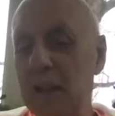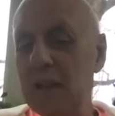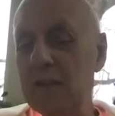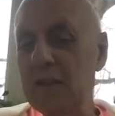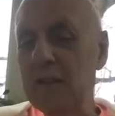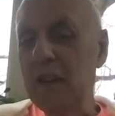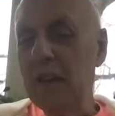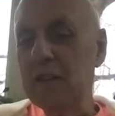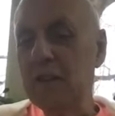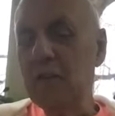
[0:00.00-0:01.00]
uh,
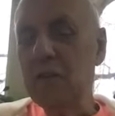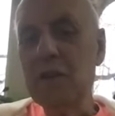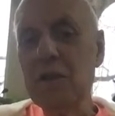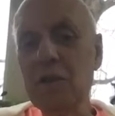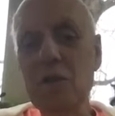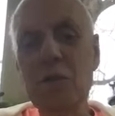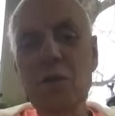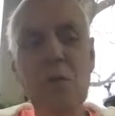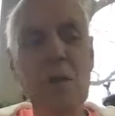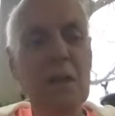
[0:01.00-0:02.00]
uh, do you do you
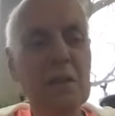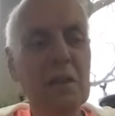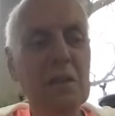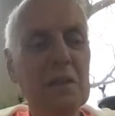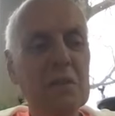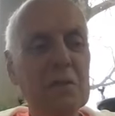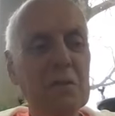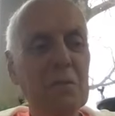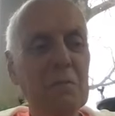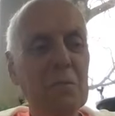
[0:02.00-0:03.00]
know uh,
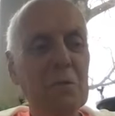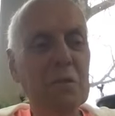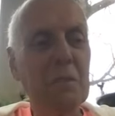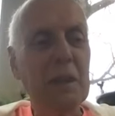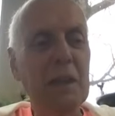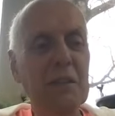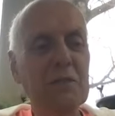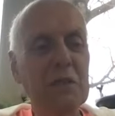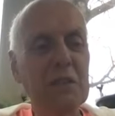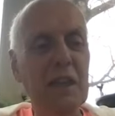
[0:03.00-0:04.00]
music by
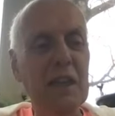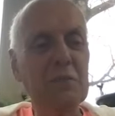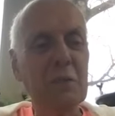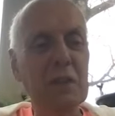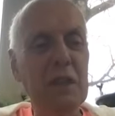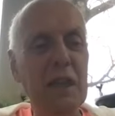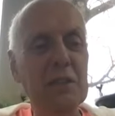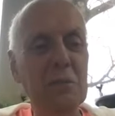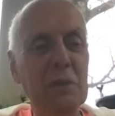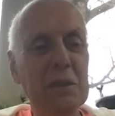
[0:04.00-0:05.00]
nancy sinatra lee
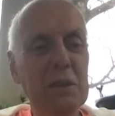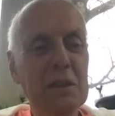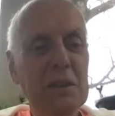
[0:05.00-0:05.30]
hazlewood